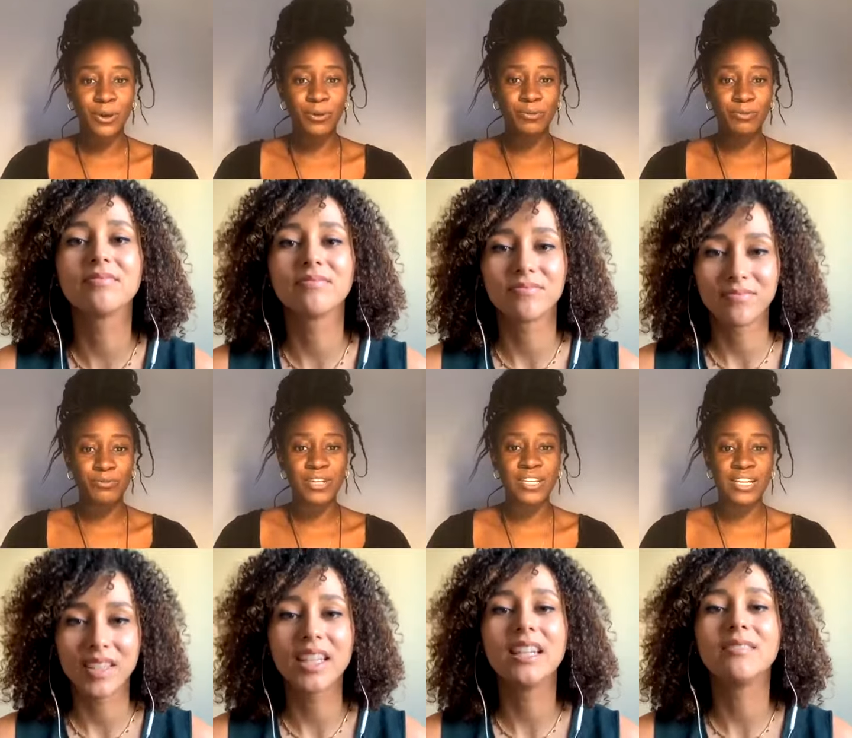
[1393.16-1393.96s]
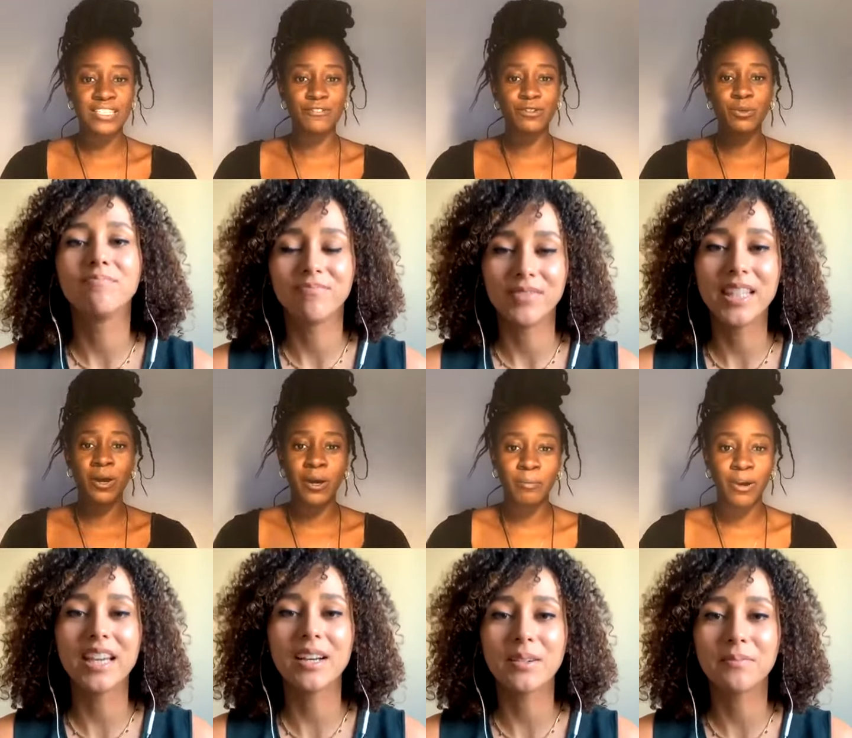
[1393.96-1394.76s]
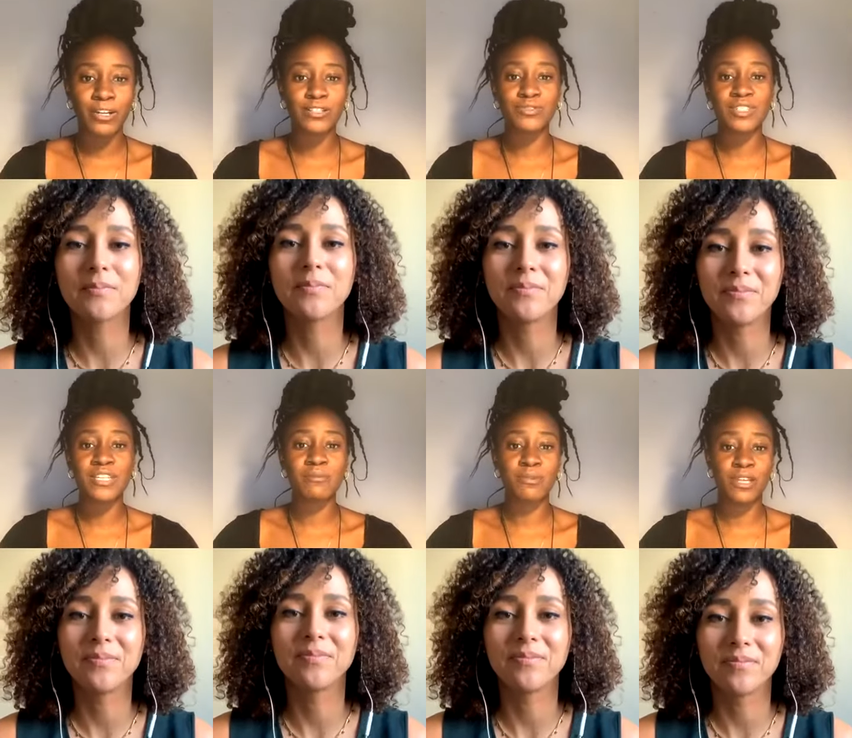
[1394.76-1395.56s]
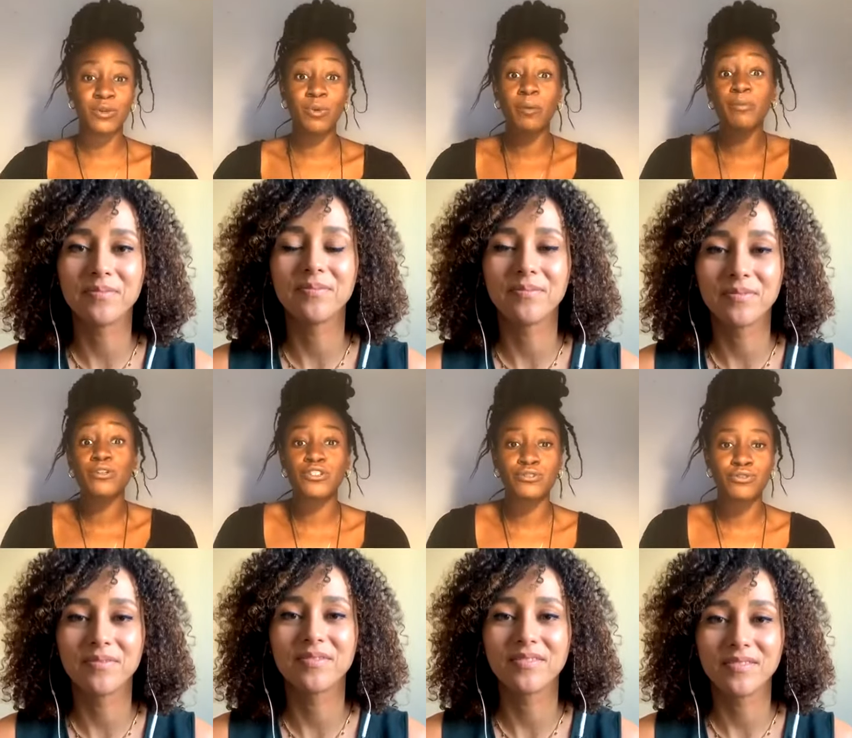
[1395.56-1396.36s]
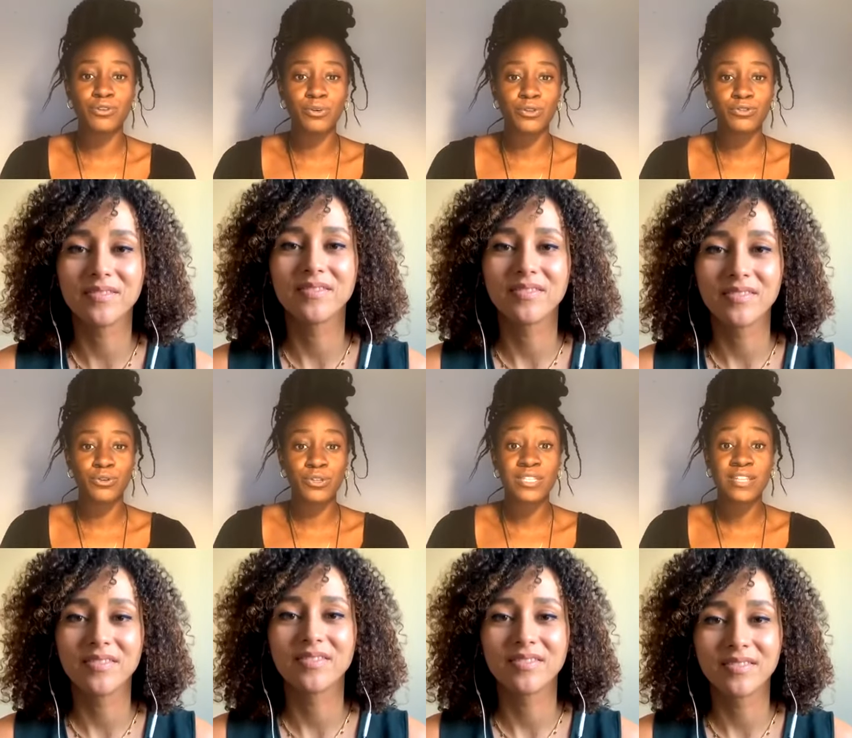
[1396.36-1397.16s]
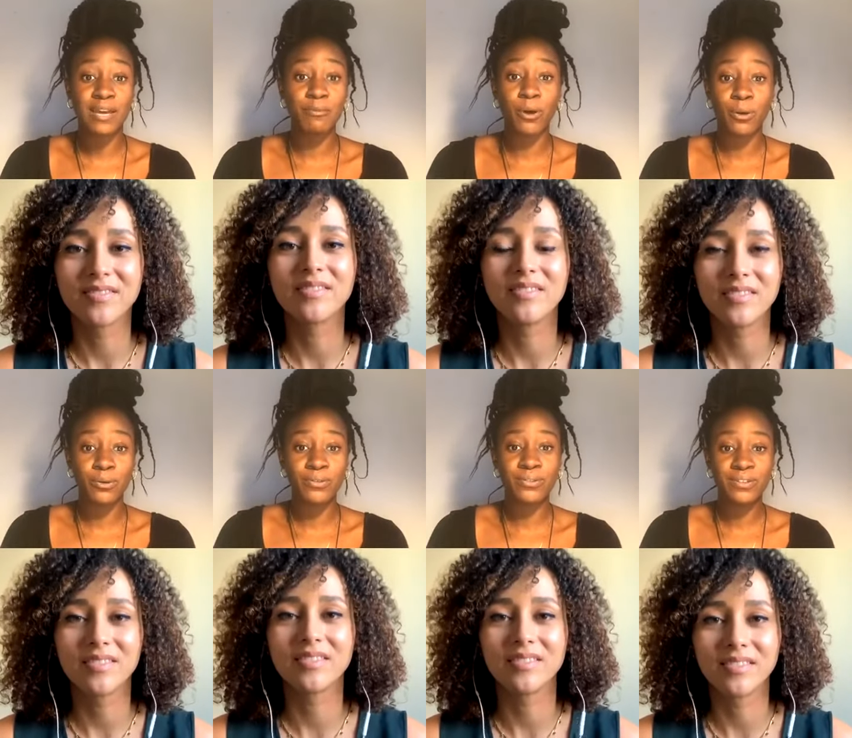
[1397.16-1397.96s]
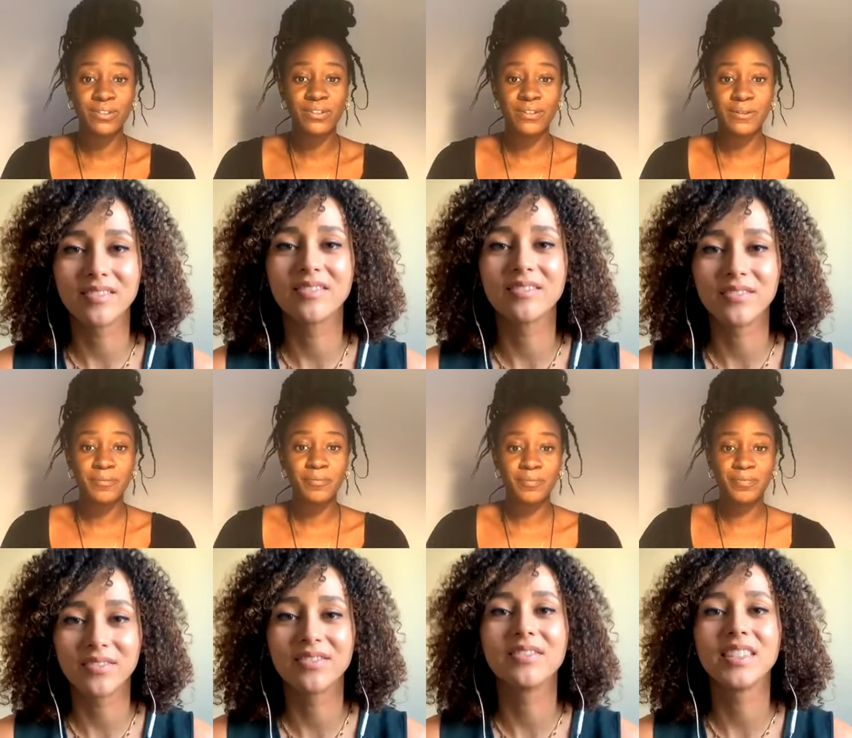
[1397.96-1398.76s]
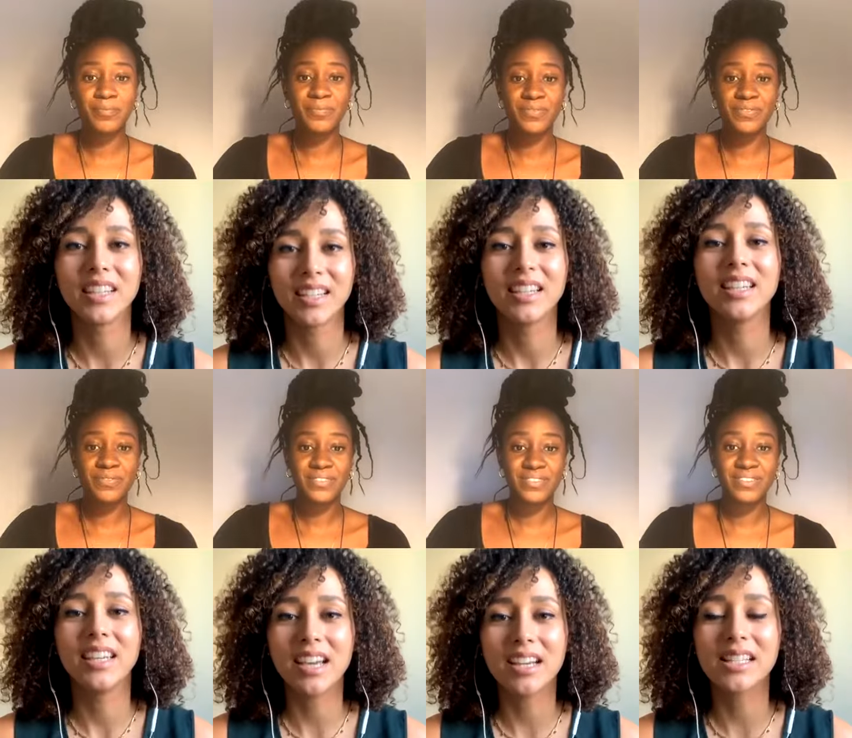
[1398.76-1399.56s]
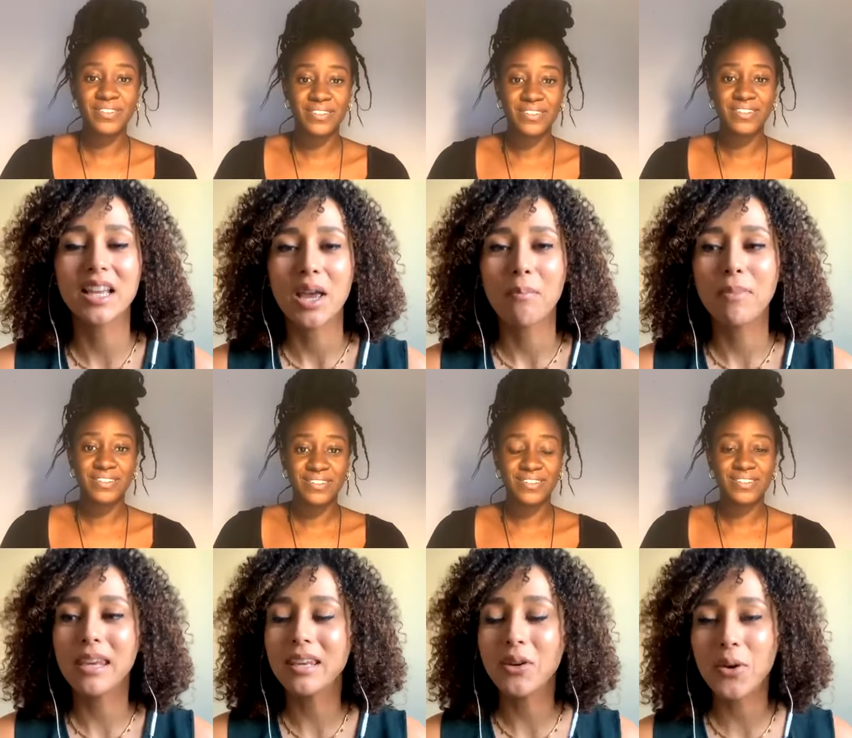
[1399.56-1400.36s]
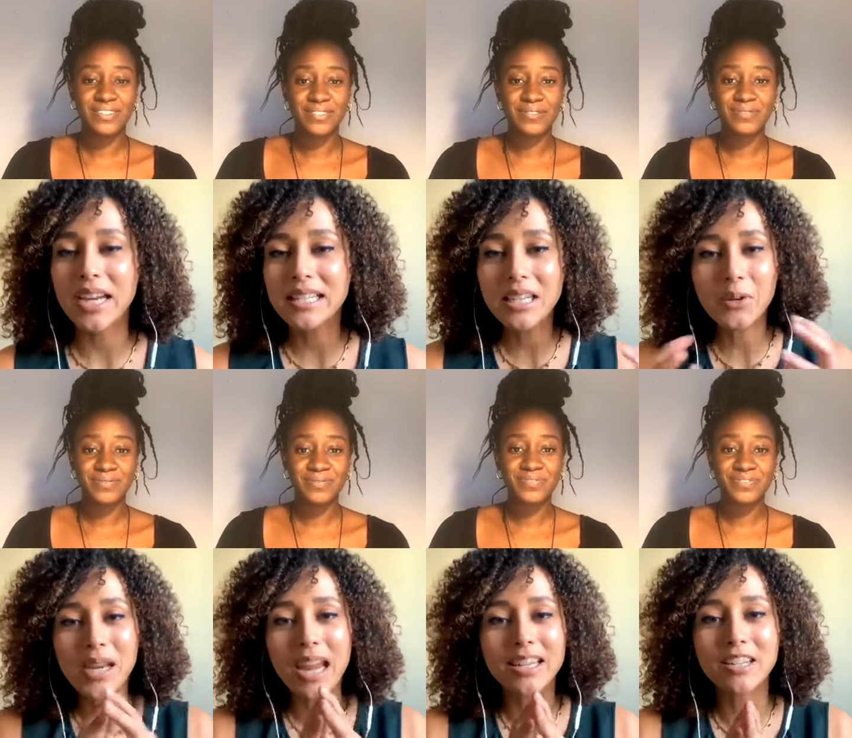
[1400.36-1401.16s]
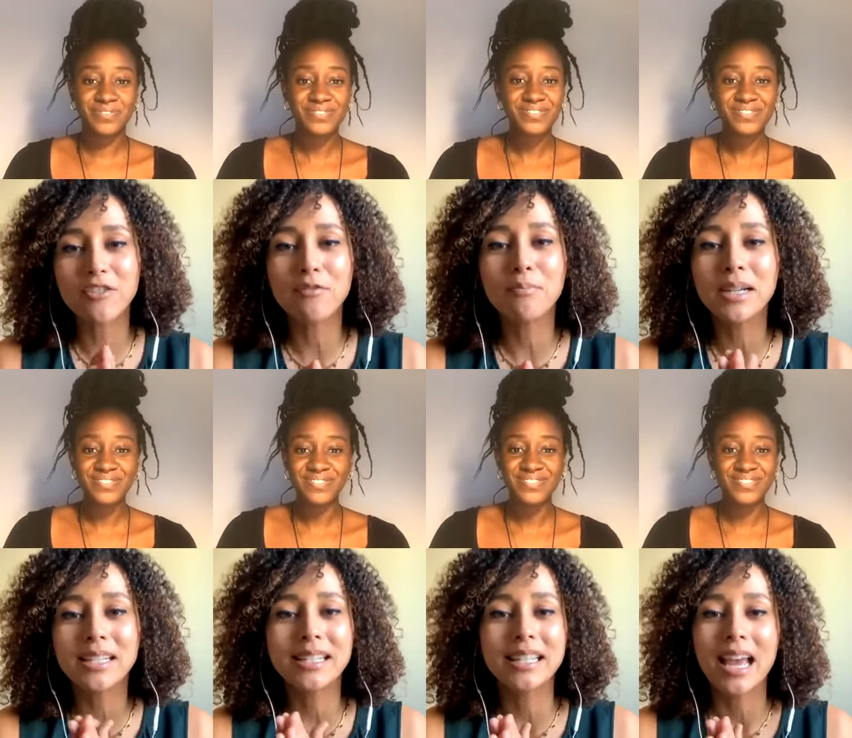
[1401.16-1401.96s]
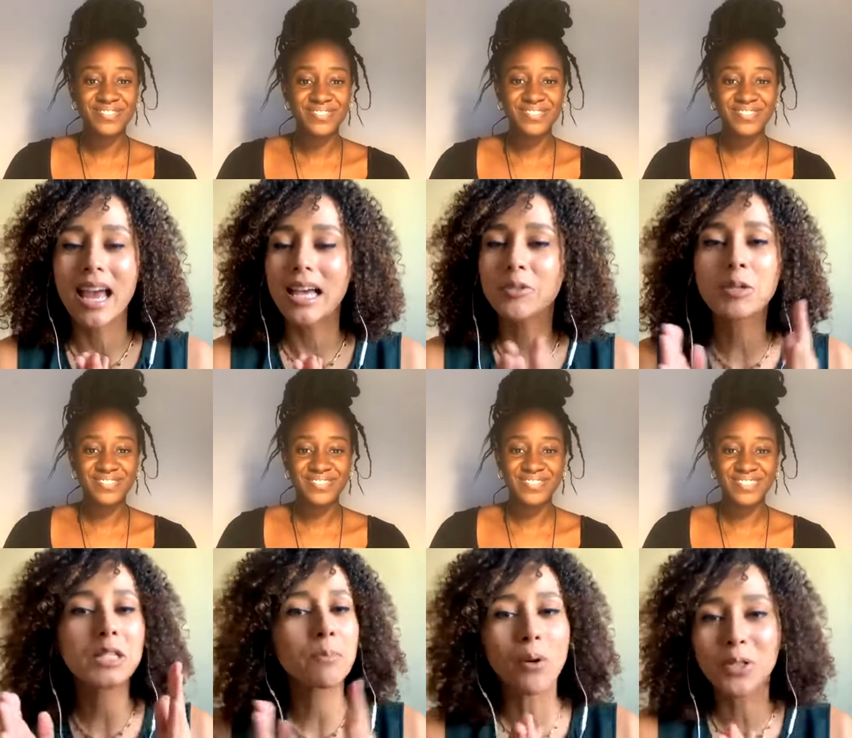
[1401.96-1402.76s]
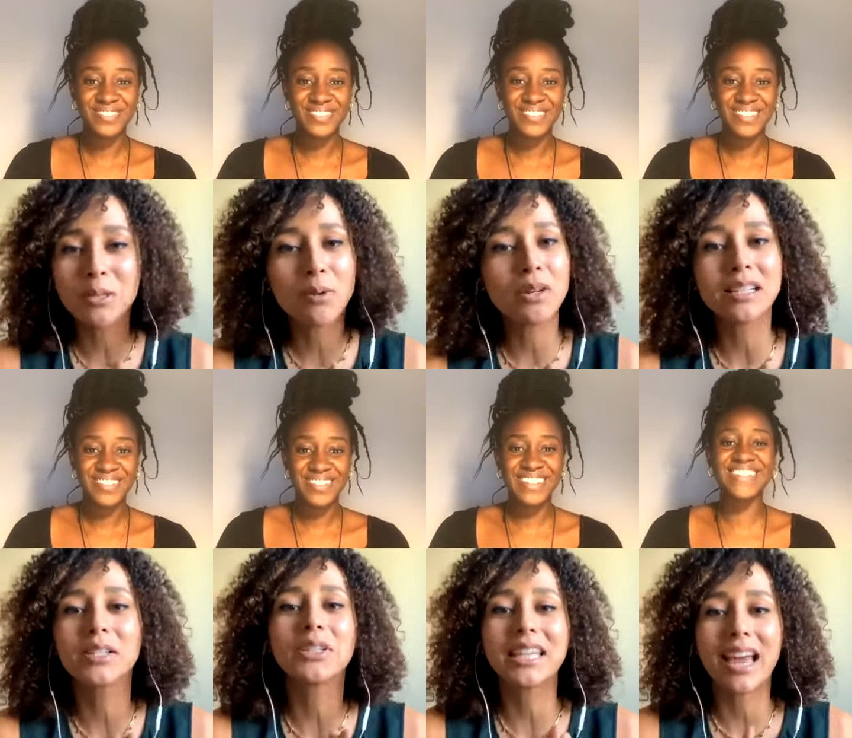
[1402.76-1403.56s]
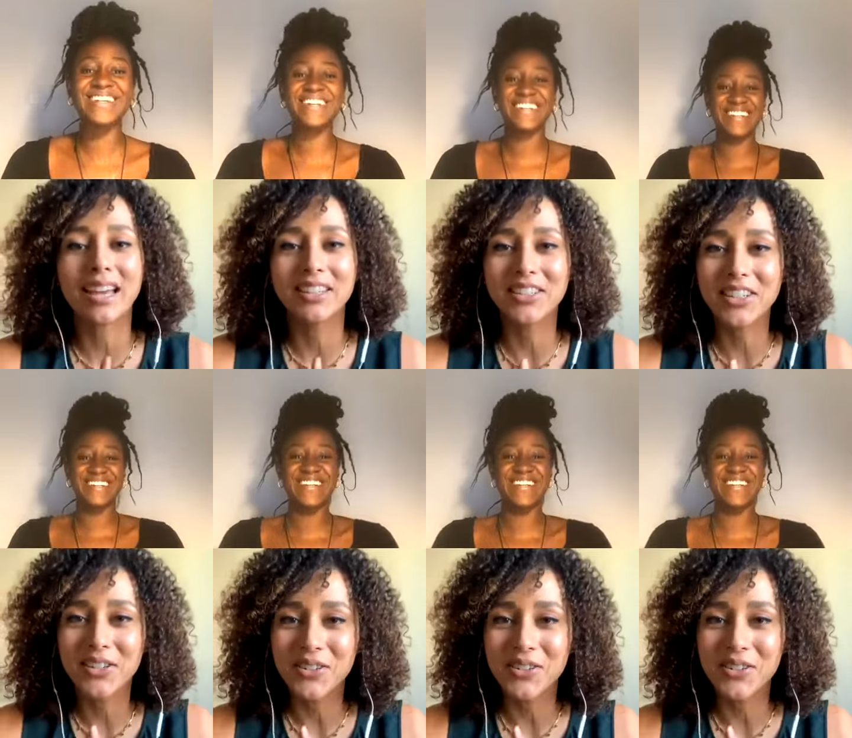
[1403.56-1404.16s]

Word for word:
Speaker 1: know, feeling as if yeah. you are part of a team and that you are pushing forward for the same goal.
Speaker 2: Yes, being crazy creative, but as responsible as you can. You know?